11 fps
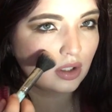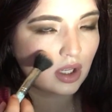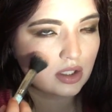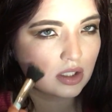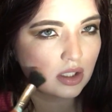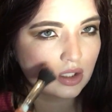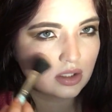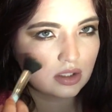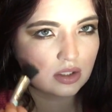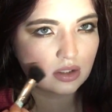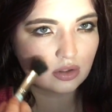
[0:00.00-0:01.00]
Because it is
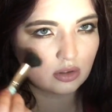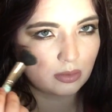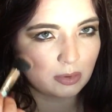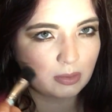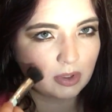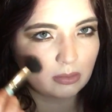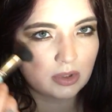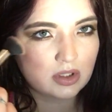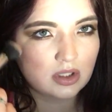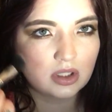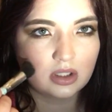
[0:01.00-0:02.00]
super
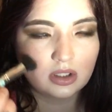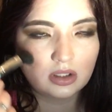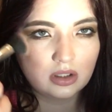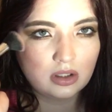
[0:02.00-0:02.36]
pigmented.